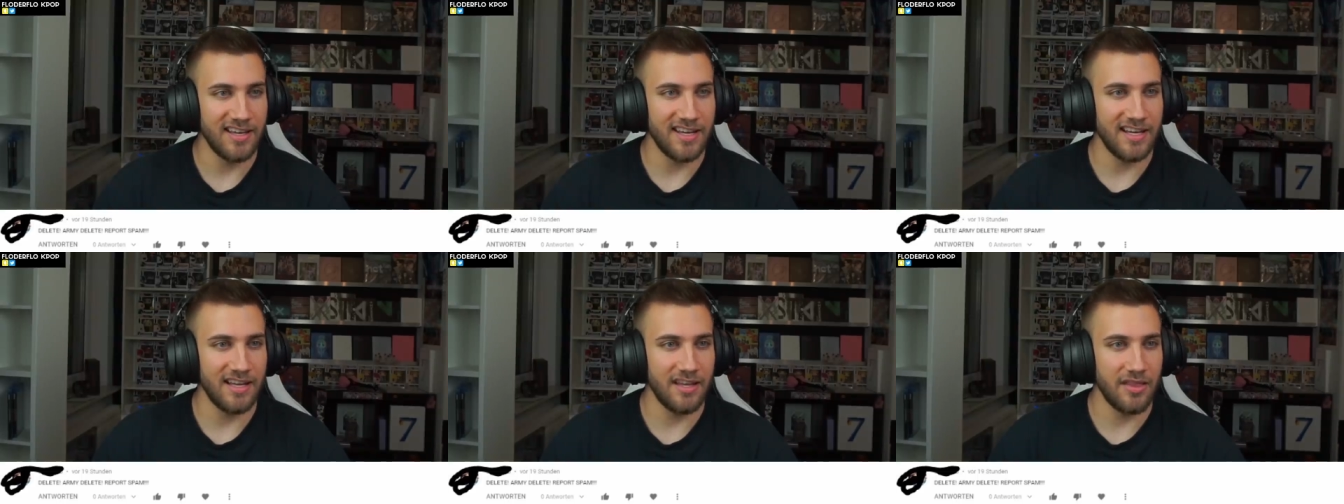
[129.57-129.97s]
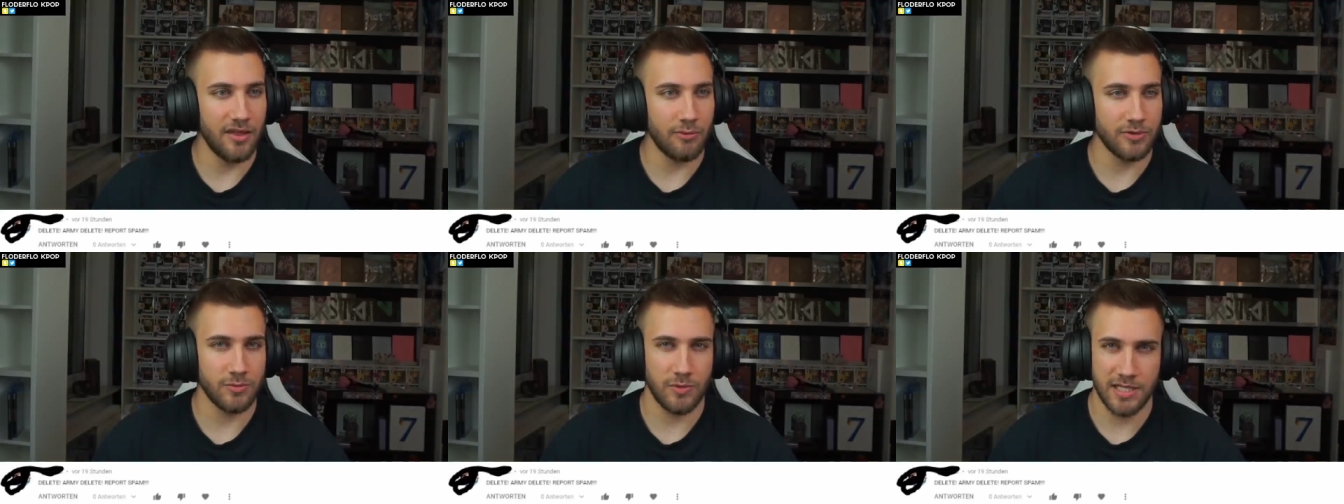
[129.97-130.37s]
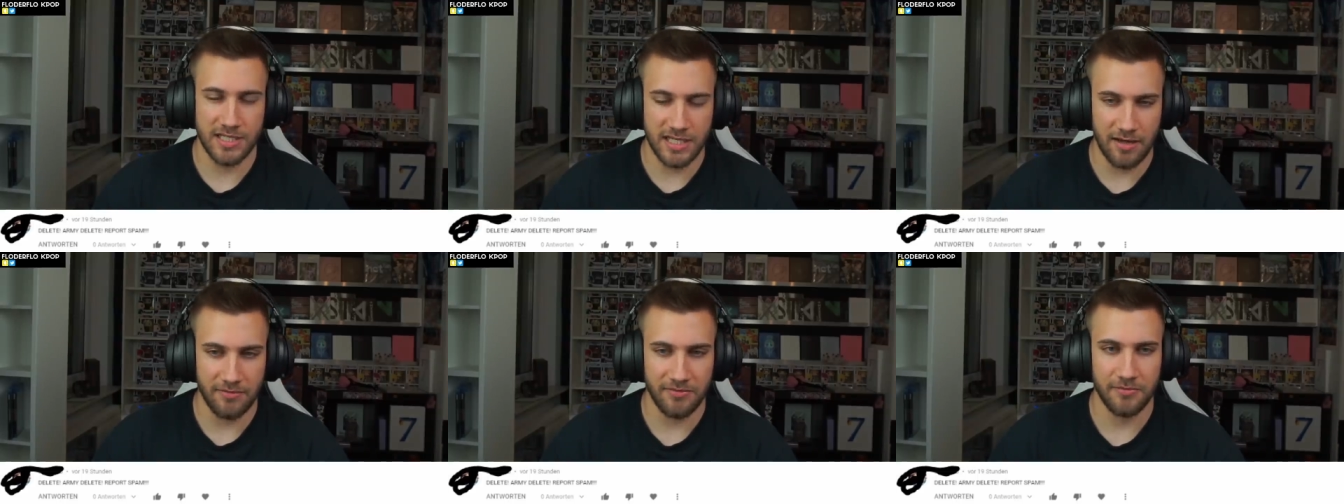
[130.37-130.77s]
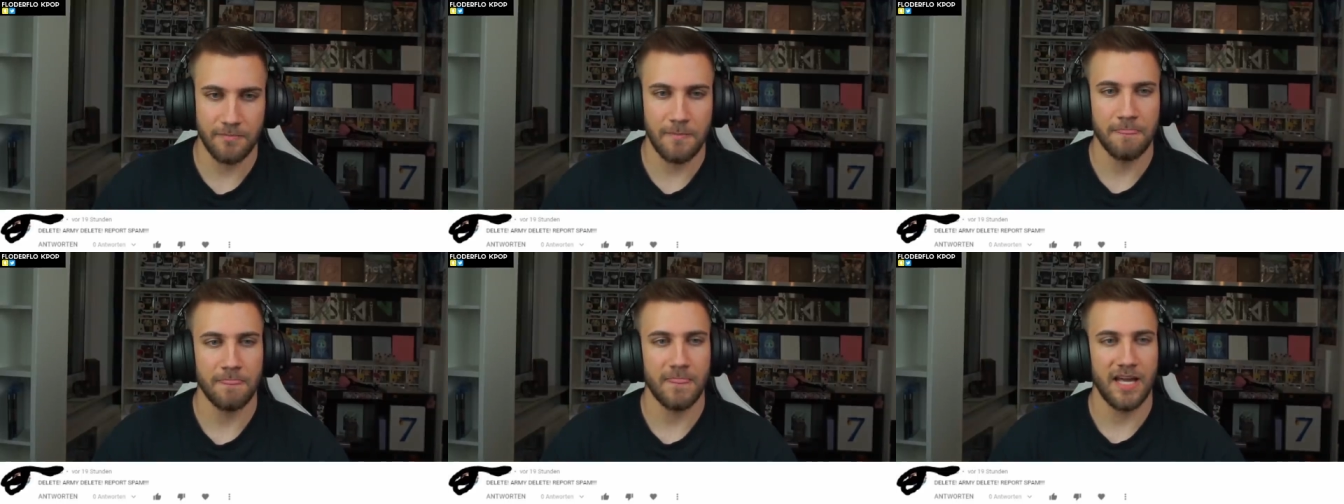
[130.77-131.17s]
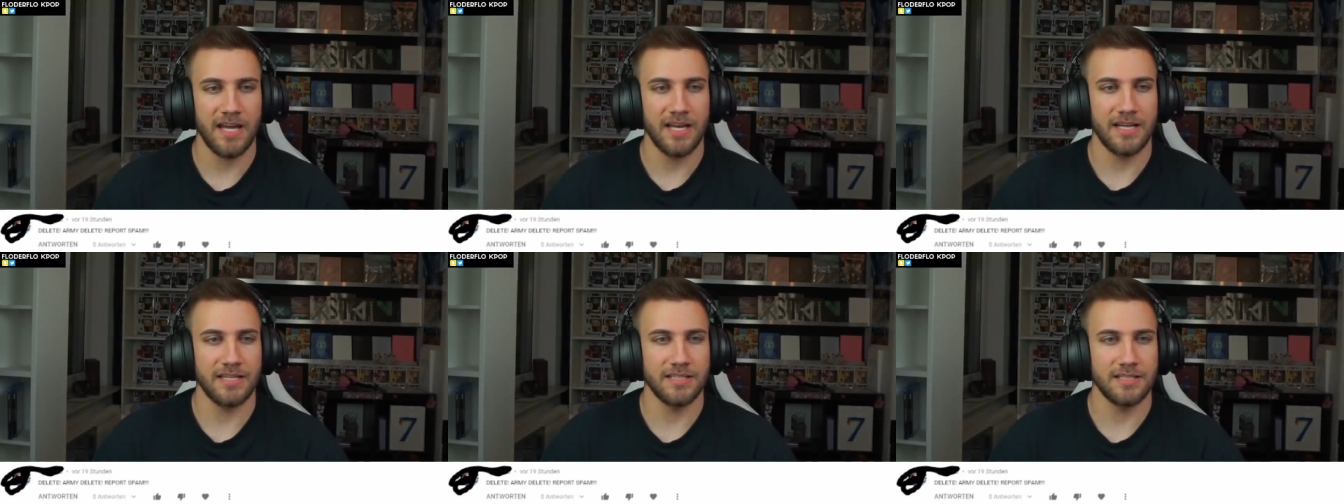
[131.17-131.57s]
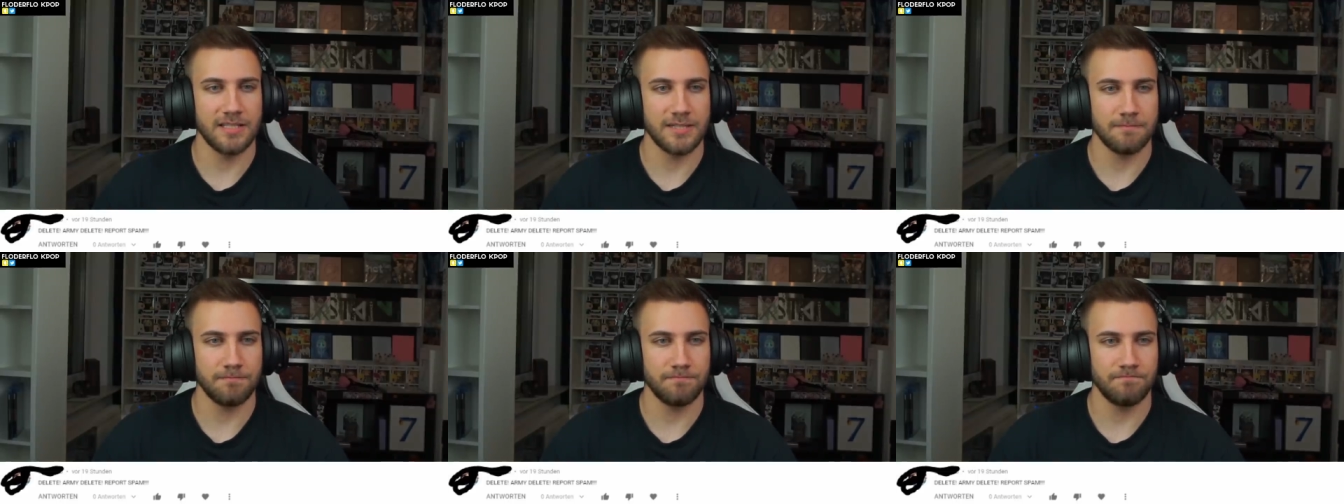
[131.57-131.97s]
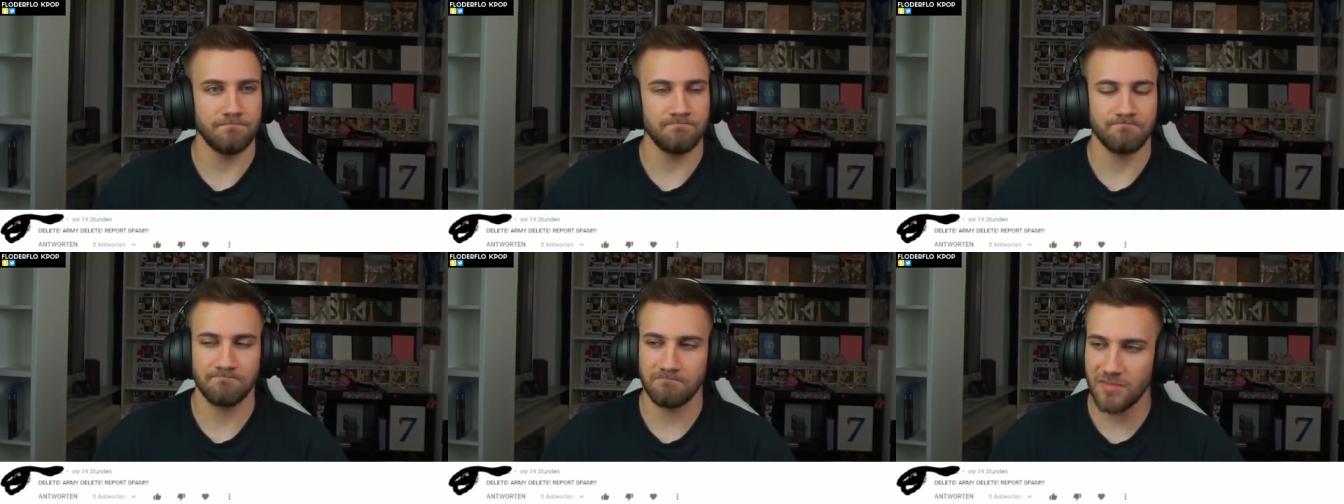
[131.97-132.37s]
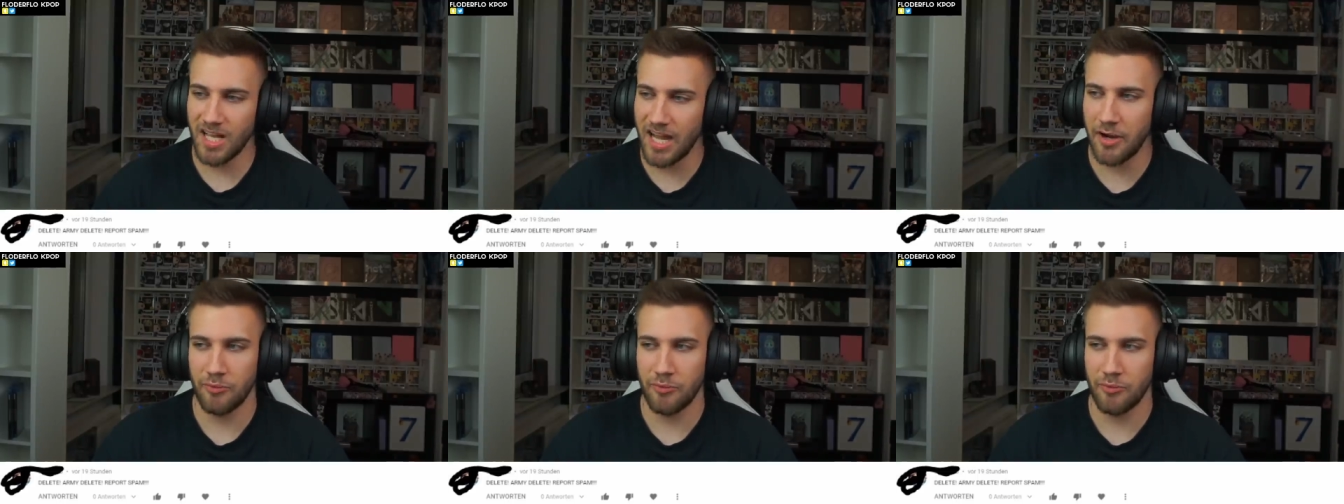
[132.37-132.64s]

and that was really tough. And I